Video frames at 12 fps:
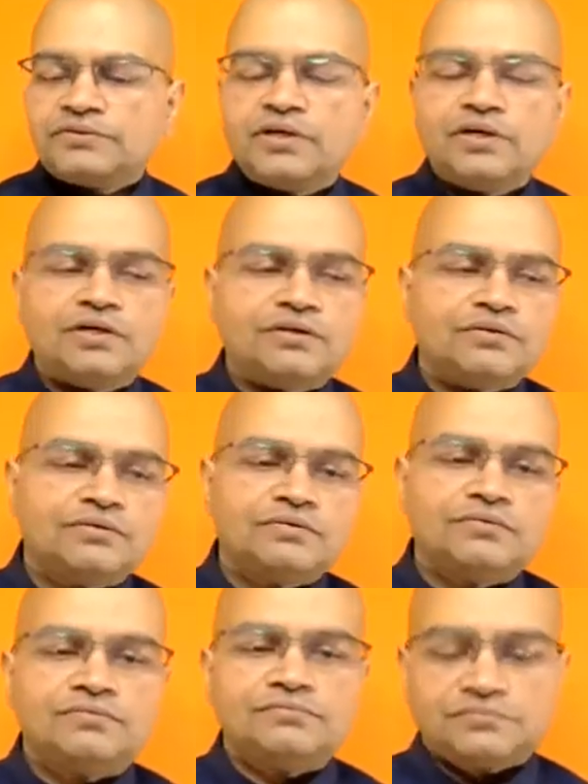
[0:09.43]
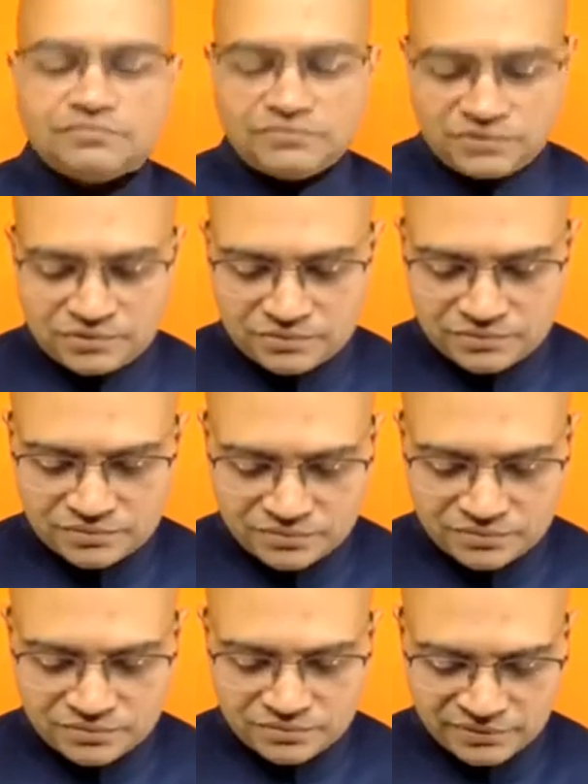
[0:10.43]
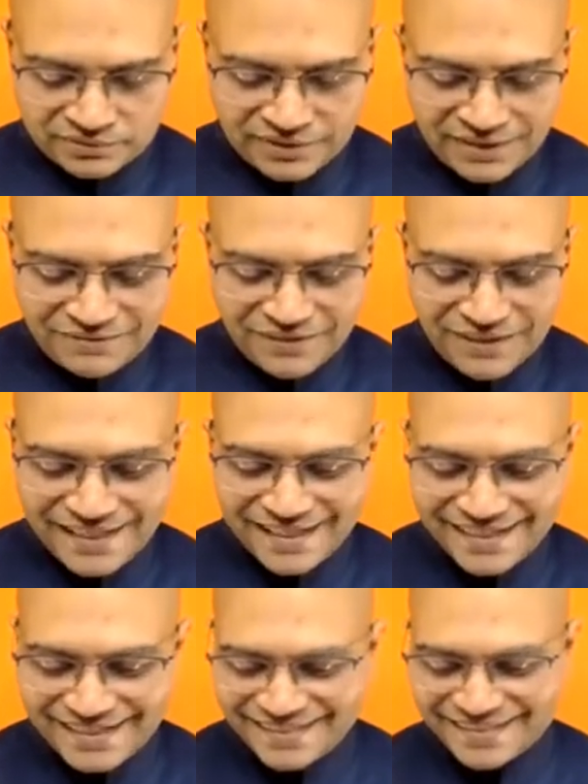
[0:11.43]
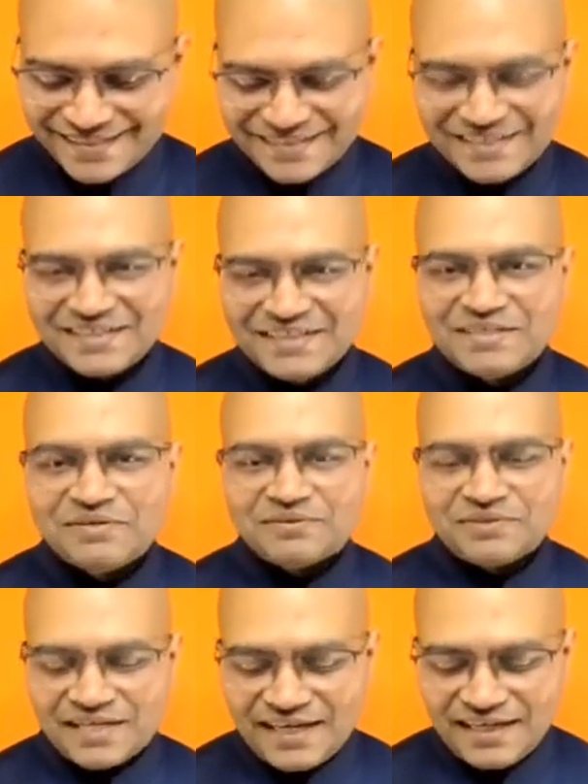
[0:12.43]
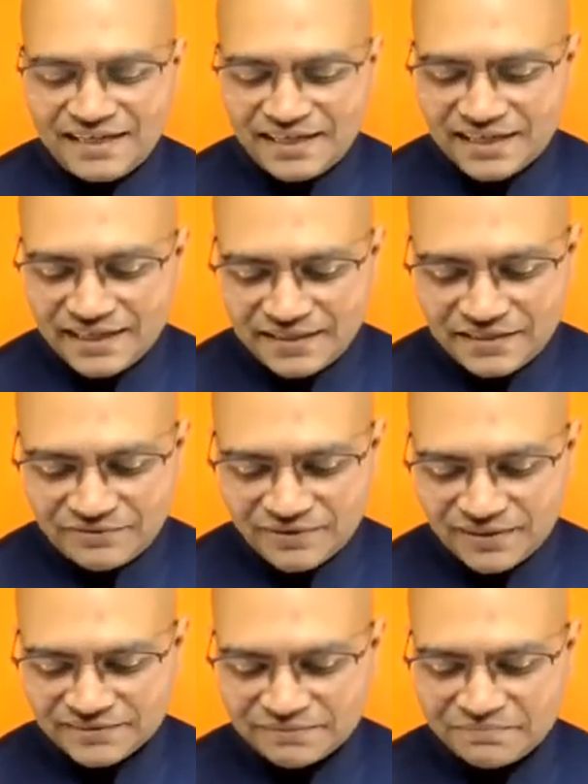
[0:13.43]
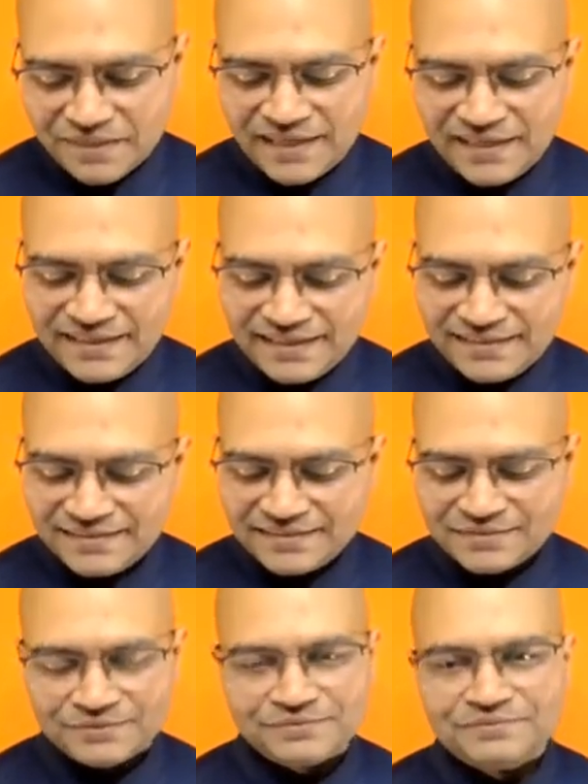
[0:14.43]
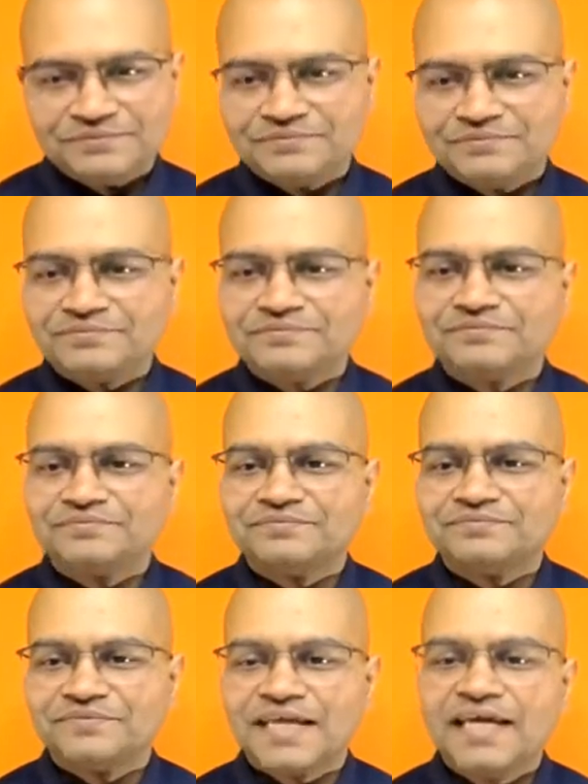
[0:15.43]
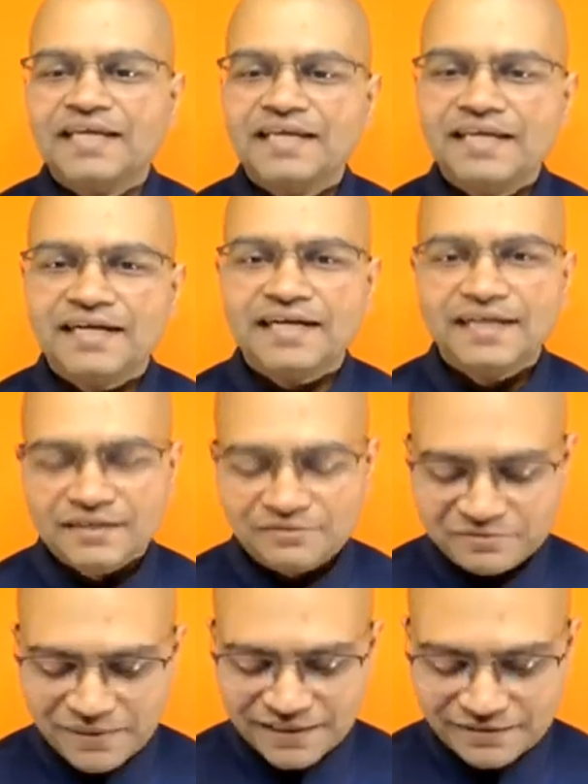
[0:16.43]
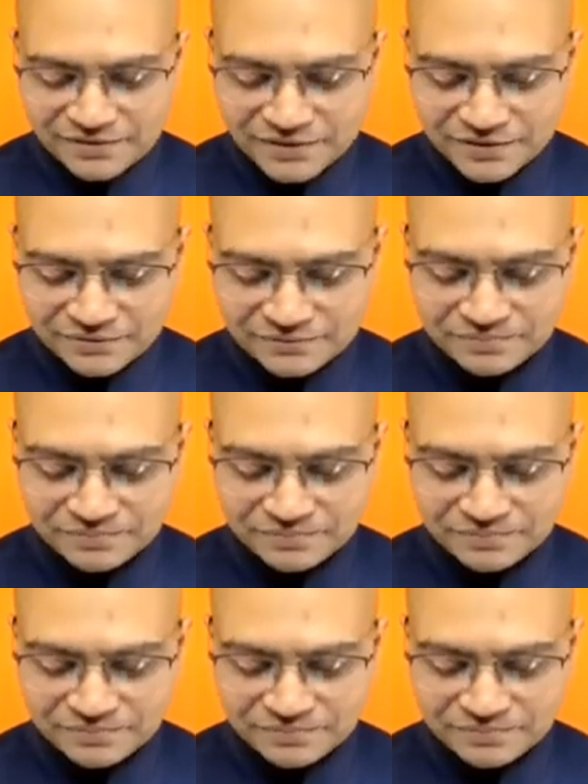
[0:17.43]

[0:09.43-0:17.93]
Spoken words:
So, cervical, any kind of a spinal issue, any kind of spinal issue,